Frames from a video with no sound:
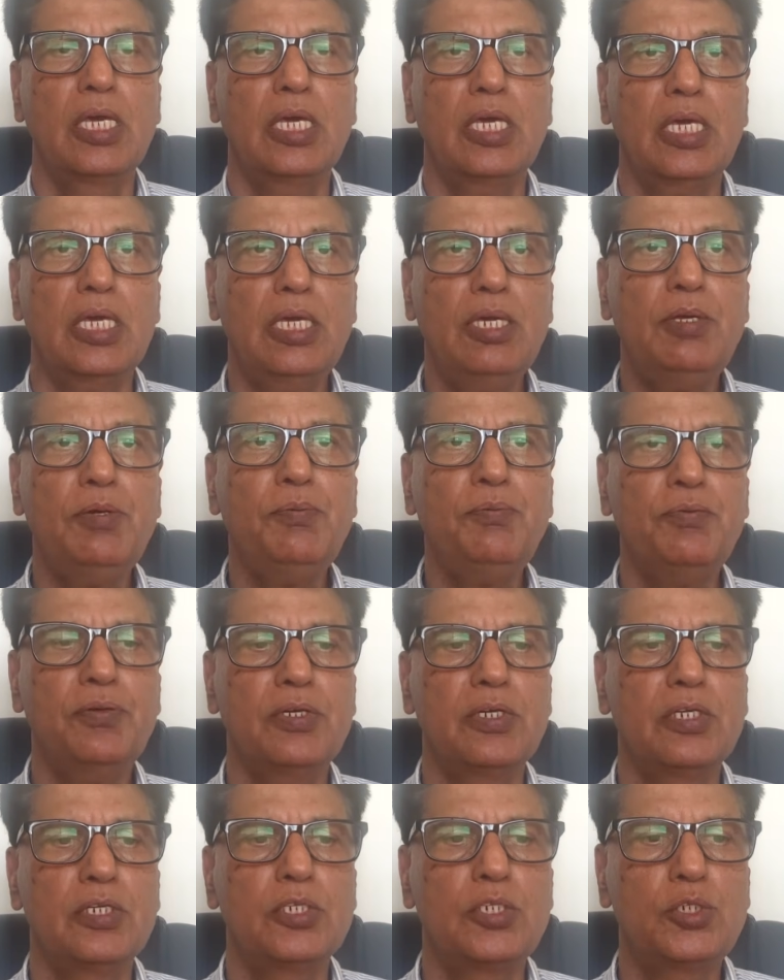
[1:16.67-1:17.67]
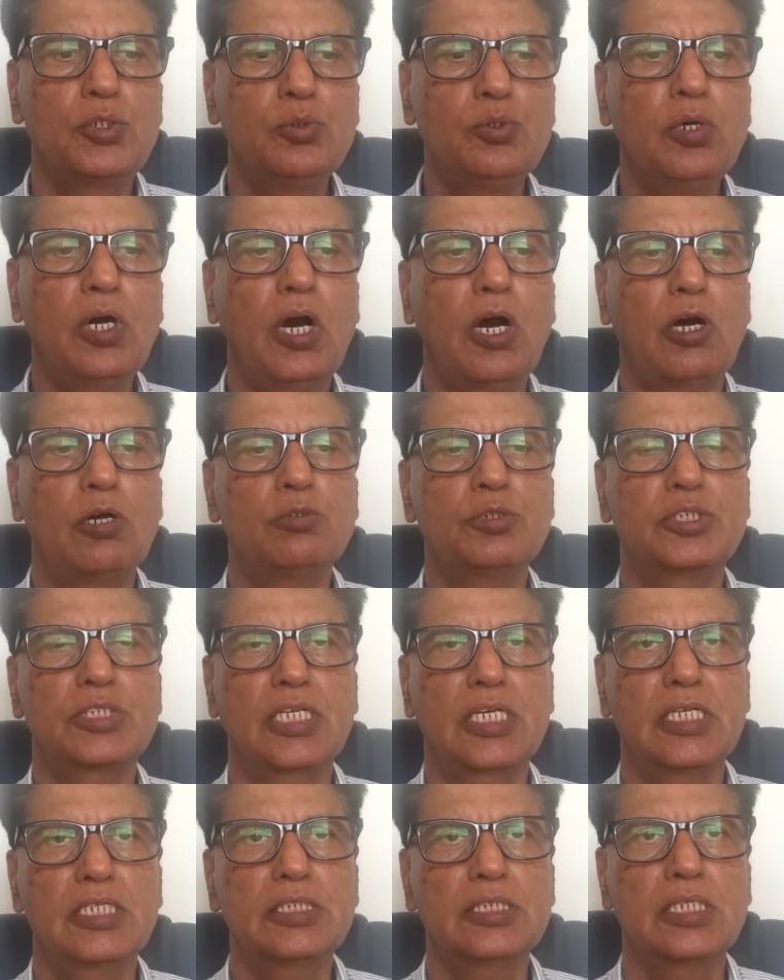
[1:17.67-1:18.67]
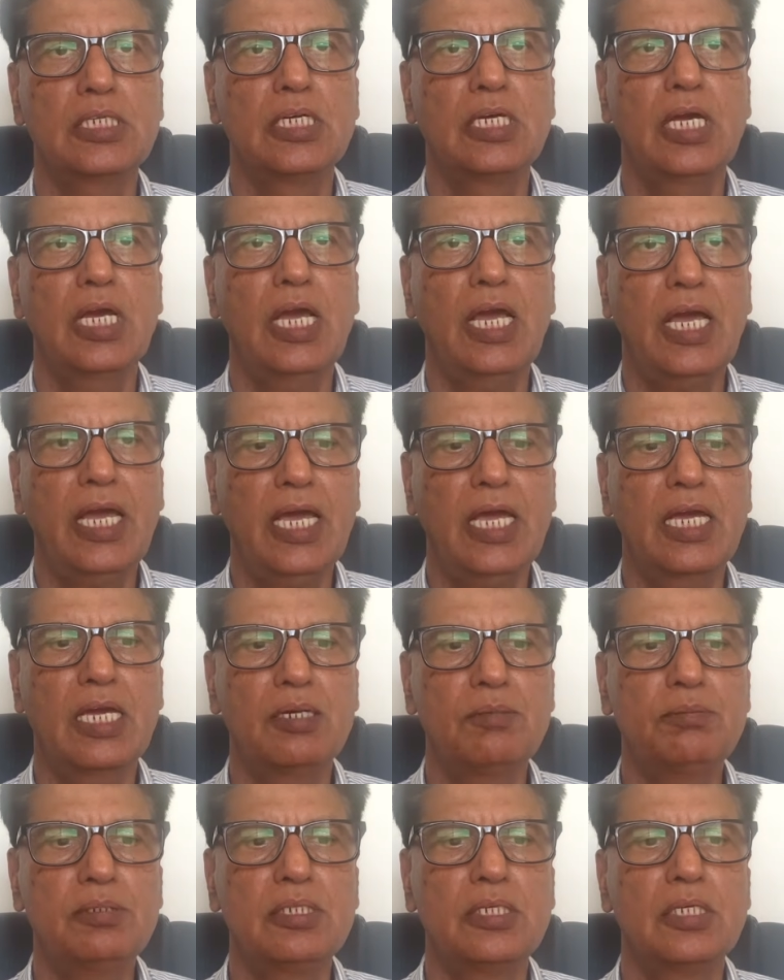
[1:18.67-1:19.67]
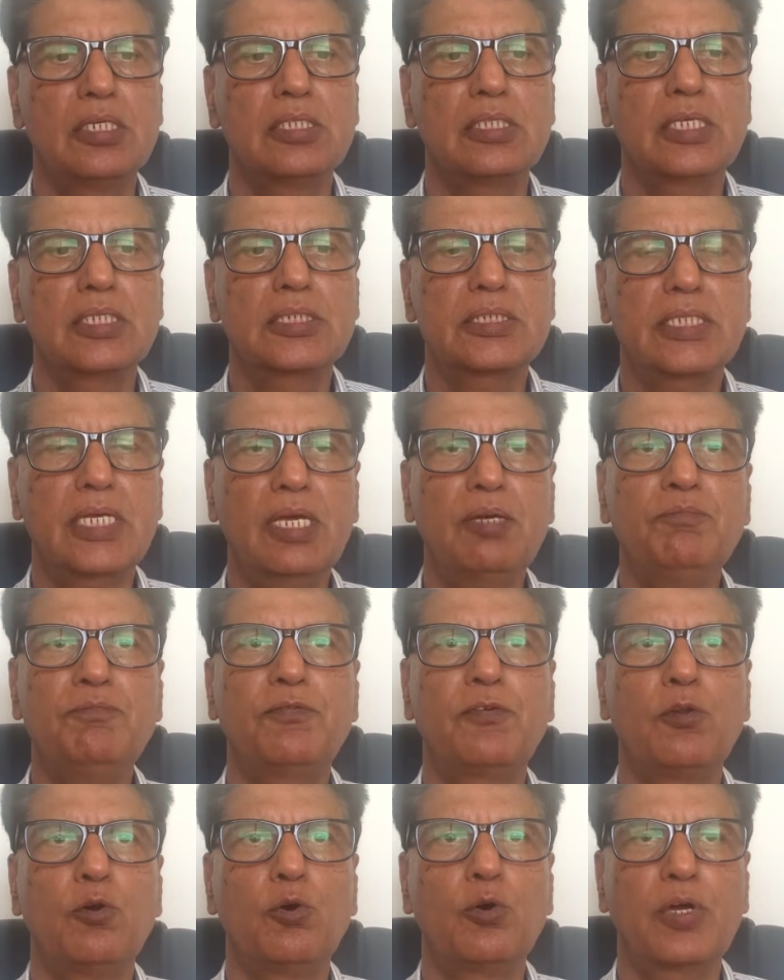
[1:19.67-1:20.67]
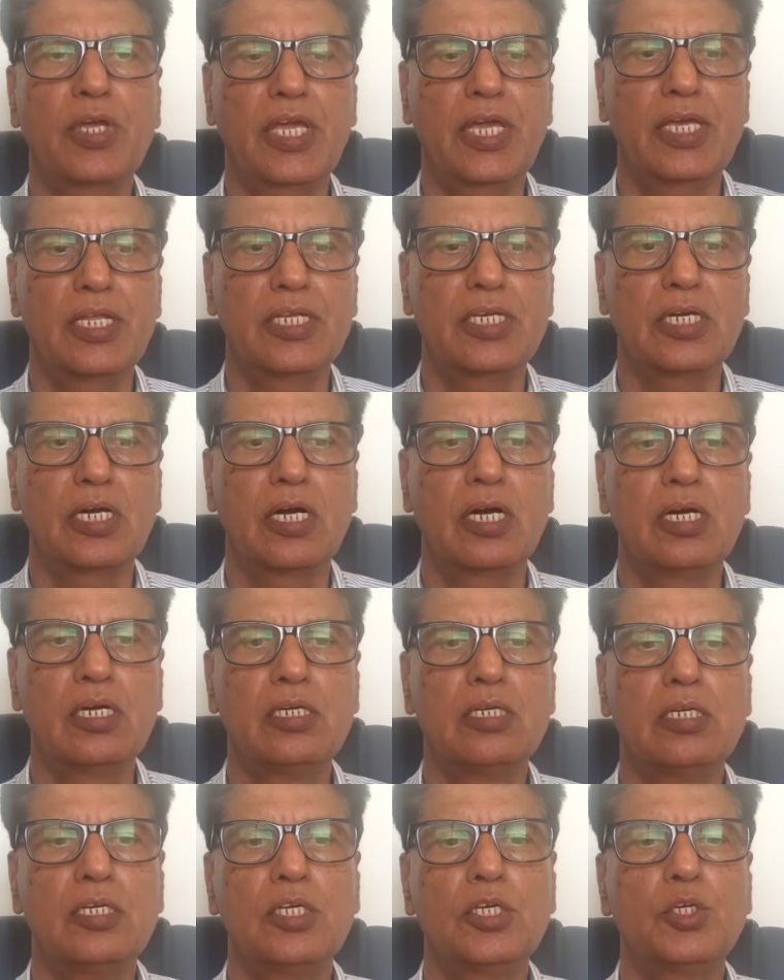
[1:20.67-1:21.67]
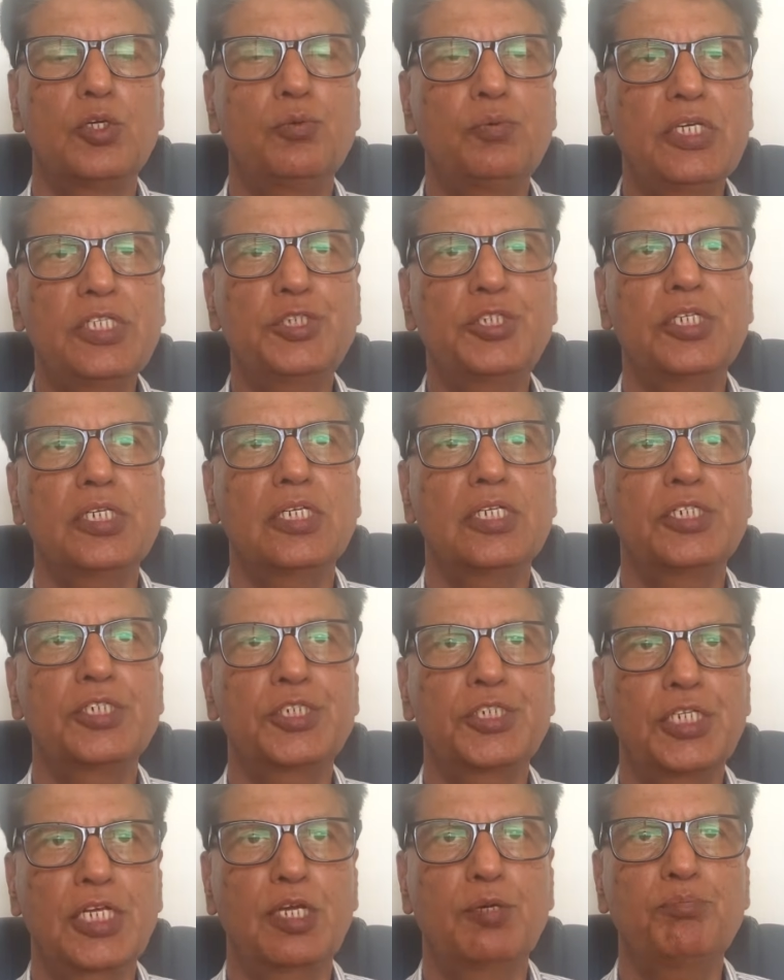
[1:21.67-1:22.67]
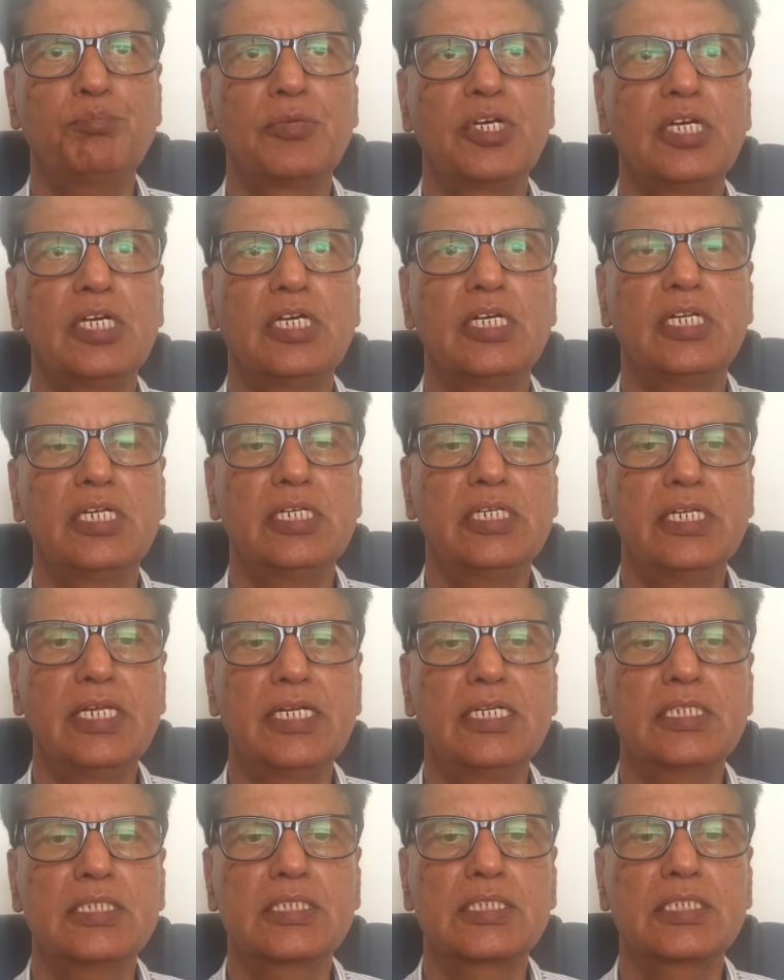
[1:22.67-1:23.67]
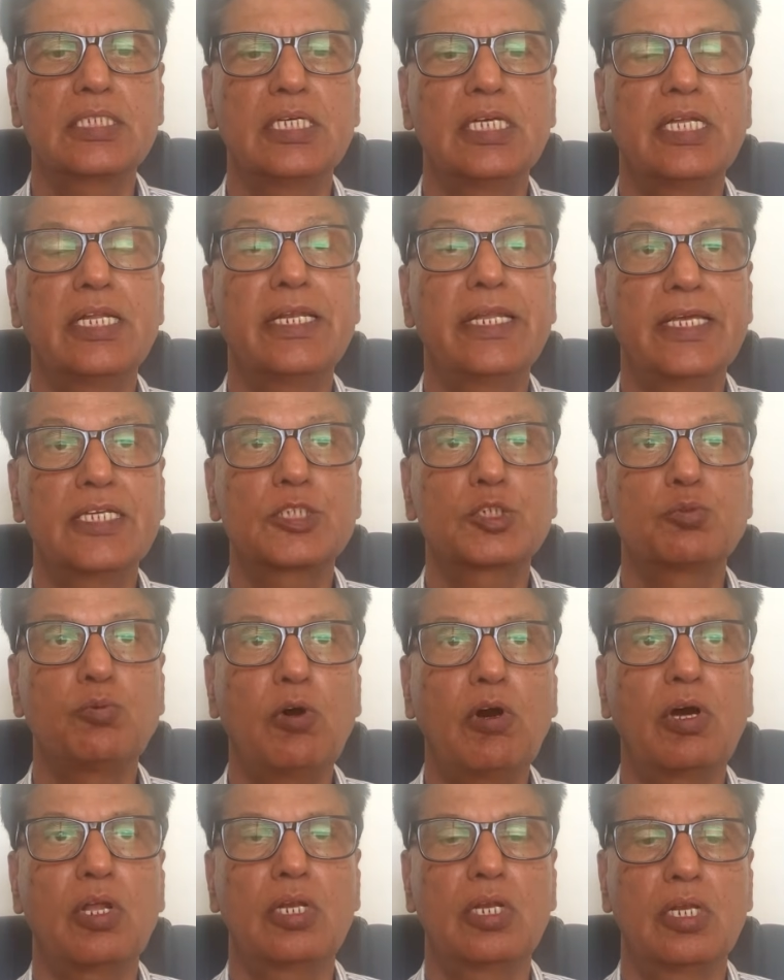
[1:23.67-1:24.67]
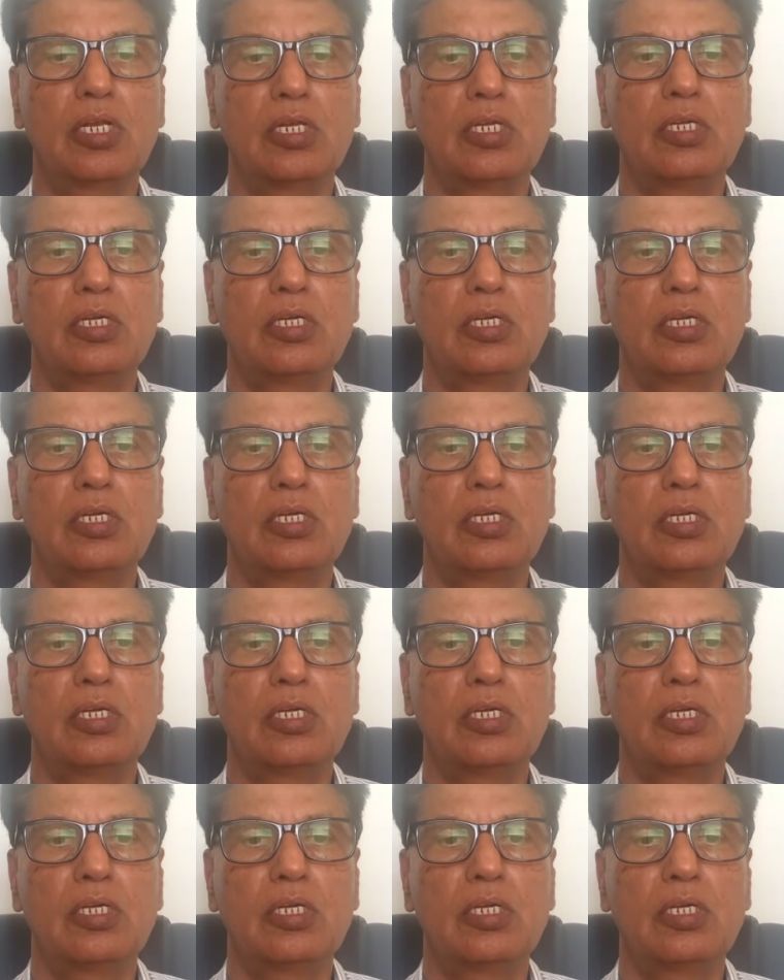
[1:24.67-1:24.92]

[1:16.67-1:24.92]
If two houses have the same floor area, which shape needs less wall?